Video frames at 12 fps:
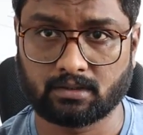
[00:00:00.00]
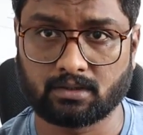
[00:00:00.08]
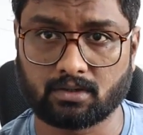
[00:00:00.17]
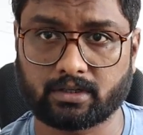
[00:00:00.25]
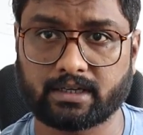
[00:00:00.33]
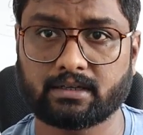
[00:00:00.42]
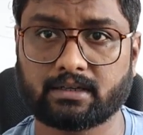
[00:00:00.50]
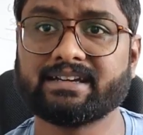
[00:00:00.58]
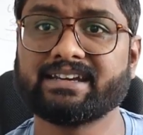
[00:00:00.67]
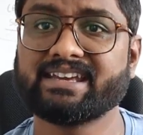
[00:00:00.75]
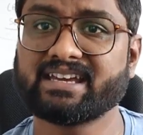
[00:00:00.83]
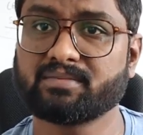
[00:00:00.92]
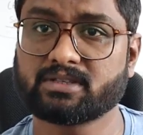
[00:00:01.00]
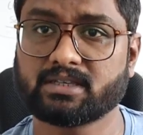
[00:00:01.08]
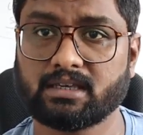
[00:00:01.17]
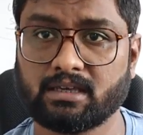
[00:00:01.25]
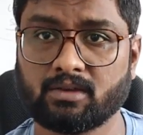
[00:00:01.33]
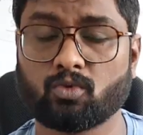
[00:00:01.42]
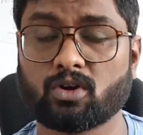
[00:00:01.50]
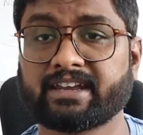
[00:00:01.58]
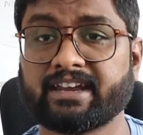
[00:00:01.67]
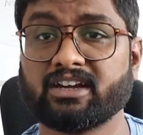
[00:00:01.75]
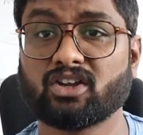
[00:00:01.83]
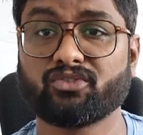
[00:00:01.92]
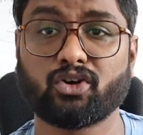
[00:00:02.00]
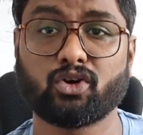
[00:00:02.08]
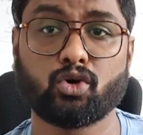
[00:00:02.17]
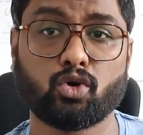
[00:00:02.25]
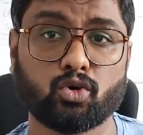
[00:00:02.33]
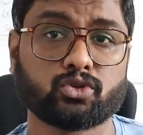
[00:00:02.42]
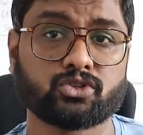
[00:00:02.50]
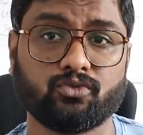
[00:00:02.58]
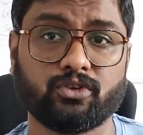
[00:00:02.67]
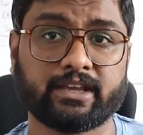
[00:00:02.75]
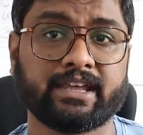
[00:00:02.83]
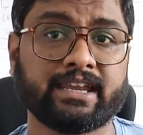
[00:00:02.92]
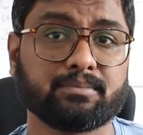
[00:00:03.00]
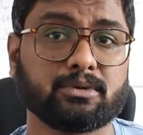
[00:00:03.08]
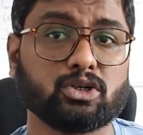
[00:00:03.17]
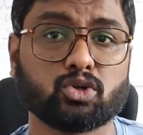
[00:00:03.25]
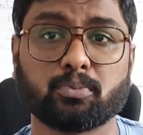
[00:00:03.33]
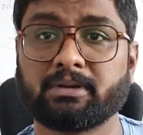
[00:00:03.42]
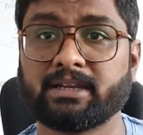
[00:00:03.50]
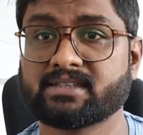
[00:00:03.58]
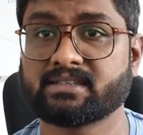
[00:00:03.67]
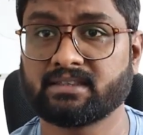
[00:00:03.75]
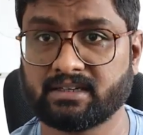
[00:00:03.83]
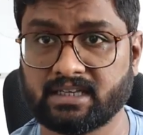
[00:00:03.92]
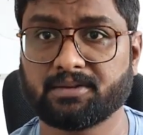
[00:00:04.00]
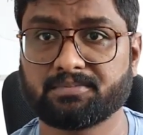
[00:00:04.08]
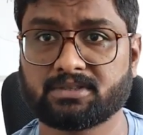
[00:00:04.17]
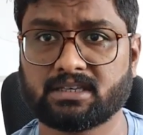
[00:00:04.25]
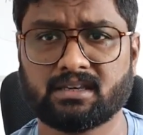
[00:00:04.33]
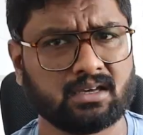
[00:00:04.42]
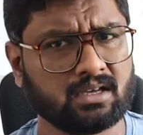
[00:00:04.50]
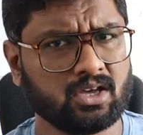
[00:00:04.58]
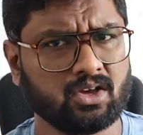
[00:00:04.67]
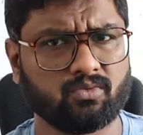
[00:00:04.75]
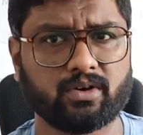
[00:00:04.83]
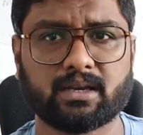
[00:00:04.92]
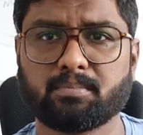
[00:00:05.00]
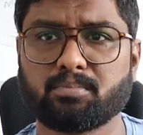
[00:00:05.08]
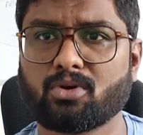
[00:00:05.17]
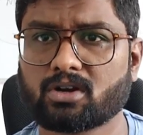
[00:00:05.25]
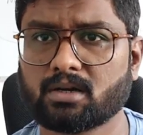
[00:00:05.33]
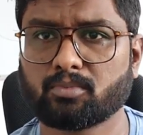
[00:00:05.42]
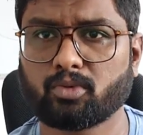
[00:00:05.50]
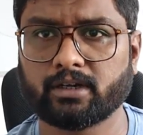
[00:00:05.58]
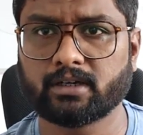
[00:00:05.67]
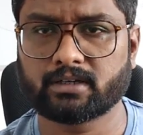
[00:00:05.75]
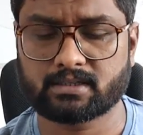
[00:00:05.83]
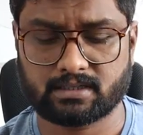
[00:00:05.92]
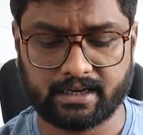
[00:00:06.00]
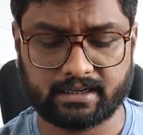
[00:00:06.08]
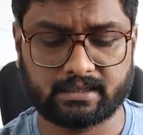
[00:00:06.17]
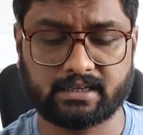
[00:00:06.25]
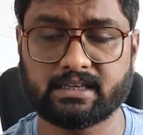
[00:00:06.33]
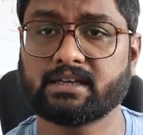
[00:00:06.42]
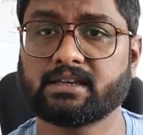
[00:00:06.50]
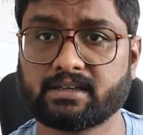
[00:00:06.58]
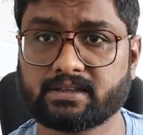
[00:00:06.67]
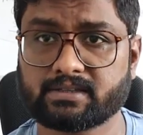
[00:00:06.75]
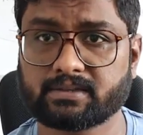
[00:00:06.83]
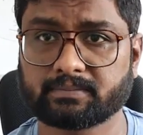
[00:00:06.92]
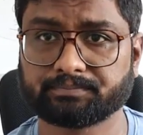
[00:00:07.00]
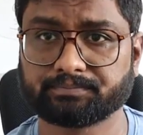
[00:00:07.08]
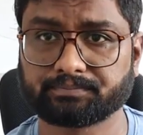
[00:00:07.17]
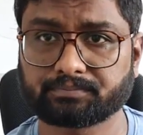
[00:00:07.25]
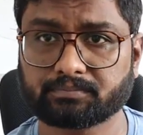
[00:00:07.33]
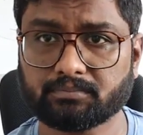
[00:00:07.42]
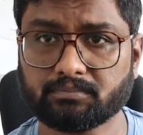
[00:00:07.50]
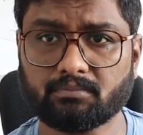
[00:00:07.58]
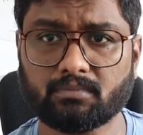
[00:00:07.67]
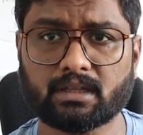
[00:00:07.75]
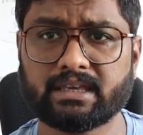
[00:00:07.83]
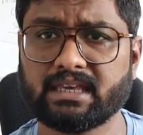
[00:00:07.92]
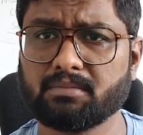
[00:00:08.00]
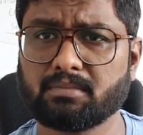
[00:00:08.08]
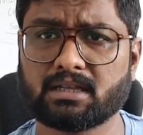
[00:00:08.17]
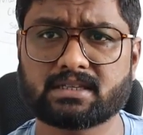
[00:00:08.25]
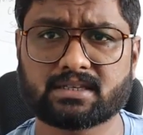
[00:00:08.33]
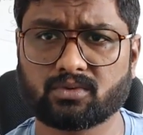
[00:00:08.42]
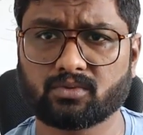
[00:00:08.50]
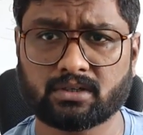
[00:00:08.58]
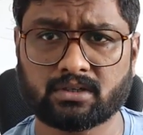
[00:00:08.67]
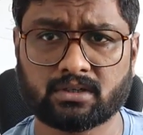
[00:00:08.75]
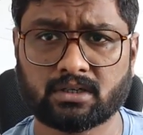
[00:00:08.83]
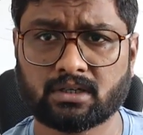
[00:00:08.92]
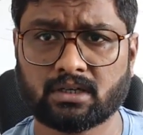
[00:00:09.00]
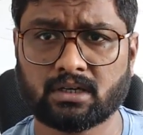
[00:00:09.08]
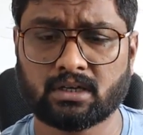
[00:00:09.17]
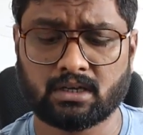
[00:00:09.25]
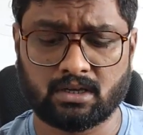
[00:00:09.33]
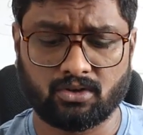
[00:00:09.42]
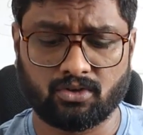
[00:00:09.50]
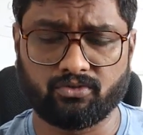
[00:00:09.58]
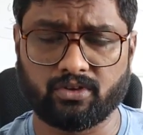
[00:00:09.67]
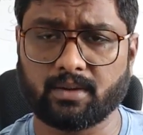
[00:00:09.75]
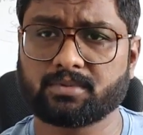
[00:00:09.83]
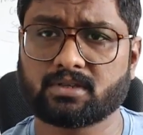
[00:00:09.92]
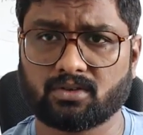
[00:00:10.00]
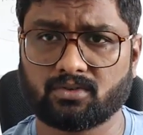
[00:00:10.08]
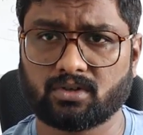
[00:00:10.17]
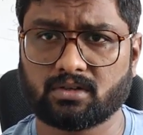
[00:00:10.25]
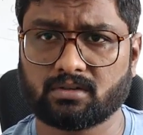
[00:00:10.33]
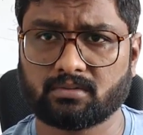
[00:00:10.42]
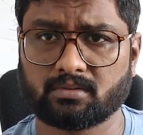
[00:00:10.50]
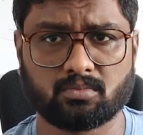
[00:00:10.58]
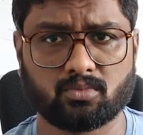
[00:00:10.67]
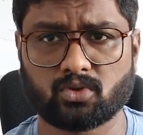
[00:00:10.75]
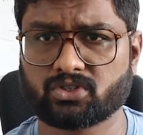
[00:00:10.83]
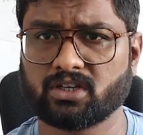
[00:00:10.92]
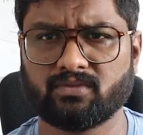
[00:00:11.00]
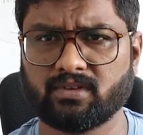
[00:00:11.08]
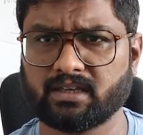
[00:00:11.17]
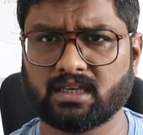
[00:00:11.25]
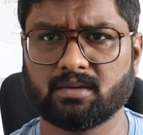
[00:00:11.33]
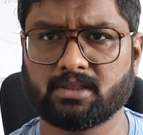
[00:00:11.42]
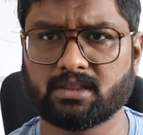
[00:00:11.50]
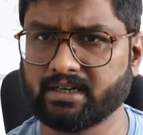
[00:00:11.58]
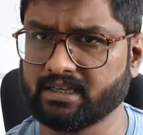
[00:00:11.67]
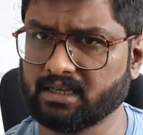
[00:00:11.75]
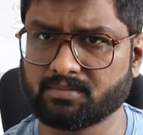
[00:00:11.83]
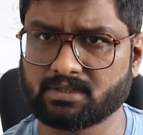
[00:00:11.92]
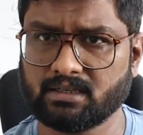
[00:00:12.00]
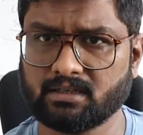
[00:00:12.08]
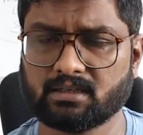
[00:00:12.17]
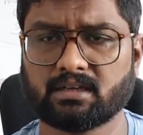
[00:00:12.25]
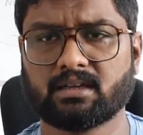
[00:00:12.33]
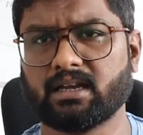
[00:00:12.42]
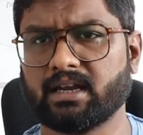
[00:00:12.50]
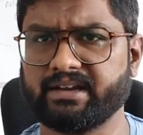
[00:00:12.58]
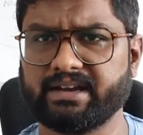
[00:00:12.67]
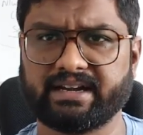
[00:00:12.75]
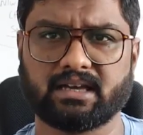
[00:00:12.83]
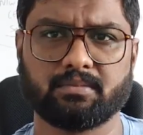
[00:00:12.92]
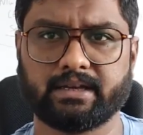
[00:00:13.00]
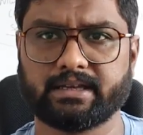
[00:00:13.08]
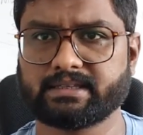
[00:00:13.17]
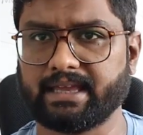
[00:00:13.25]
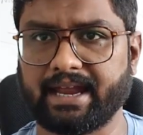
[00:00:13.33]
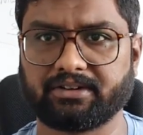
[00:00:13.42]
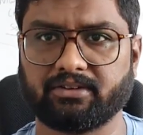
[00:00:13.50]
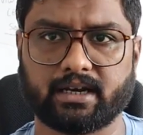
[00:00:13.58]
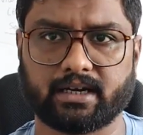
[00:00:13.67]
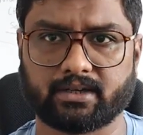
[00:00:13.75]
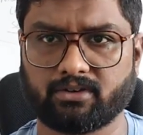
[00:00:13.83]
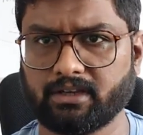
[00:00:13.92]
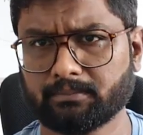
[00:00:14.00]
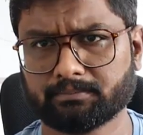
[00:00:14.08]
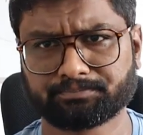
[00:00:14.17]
Okay, D M Z, what kind of a host we can able to place in D M Z. One important point is like D N S, email server, web server, mostly we keep in the D M Z, and database, Active Directory,